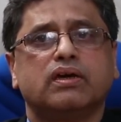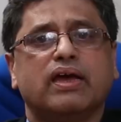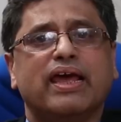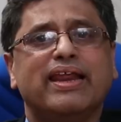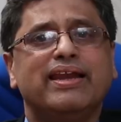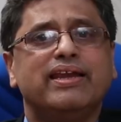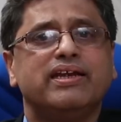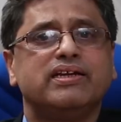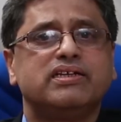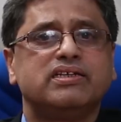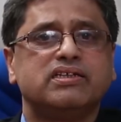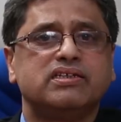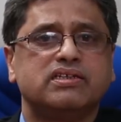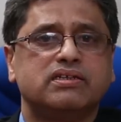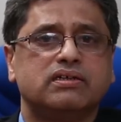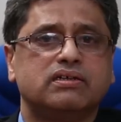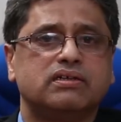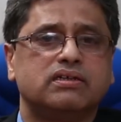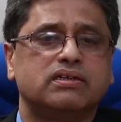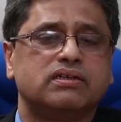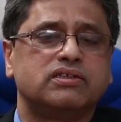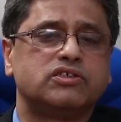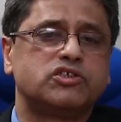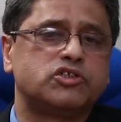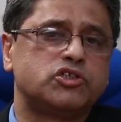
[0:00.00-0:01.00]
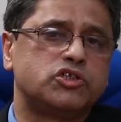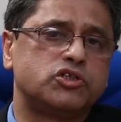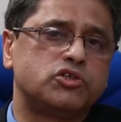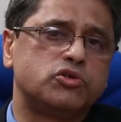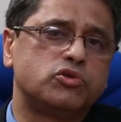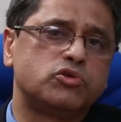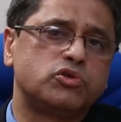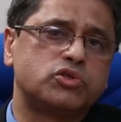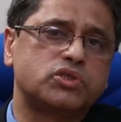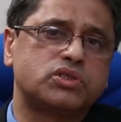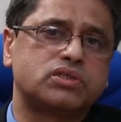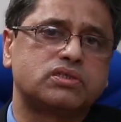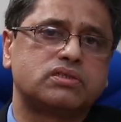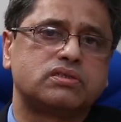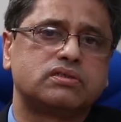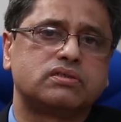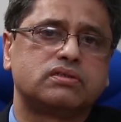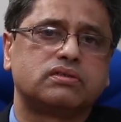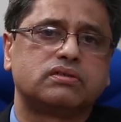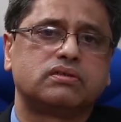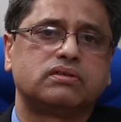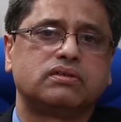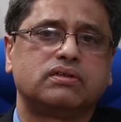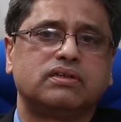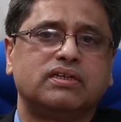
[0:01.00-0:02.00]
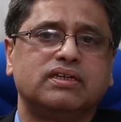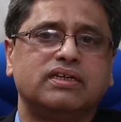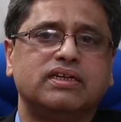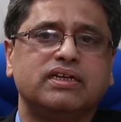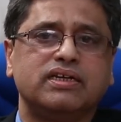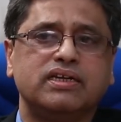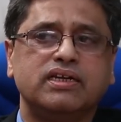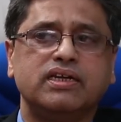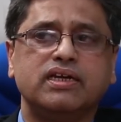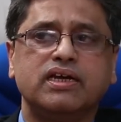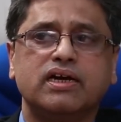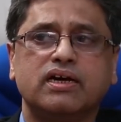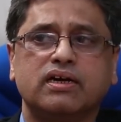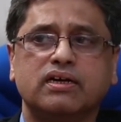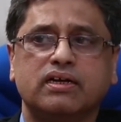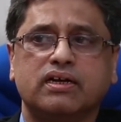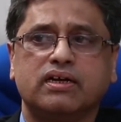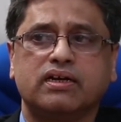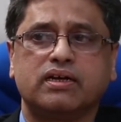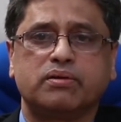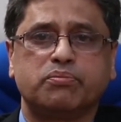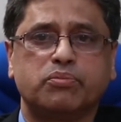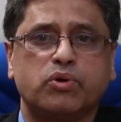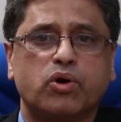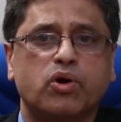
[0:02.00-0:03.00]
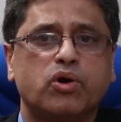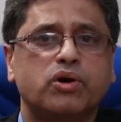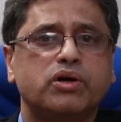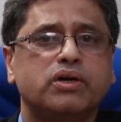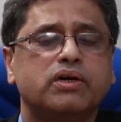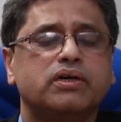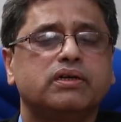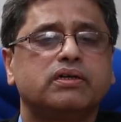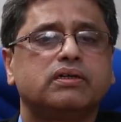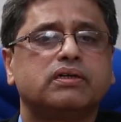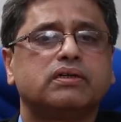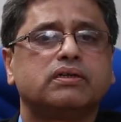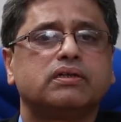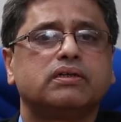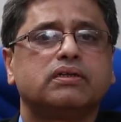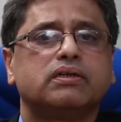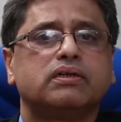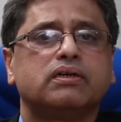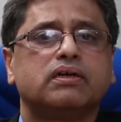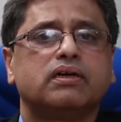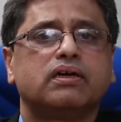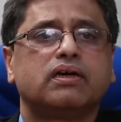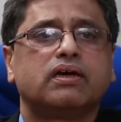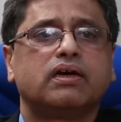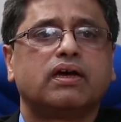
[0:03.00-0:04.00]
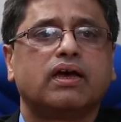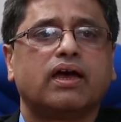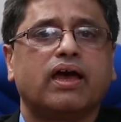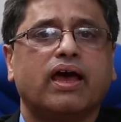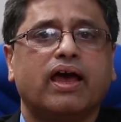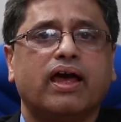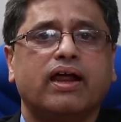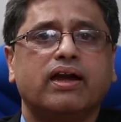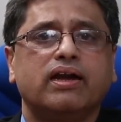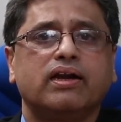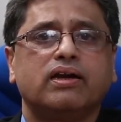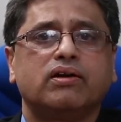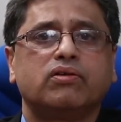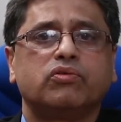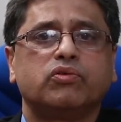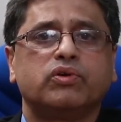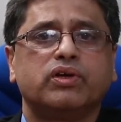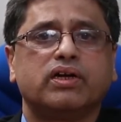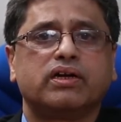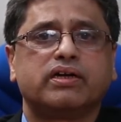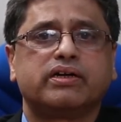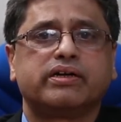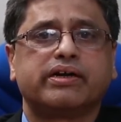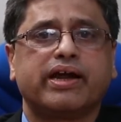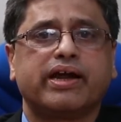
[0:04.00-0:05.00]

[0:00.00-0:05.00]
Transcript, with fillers: elite institutes in India and abroad, and we are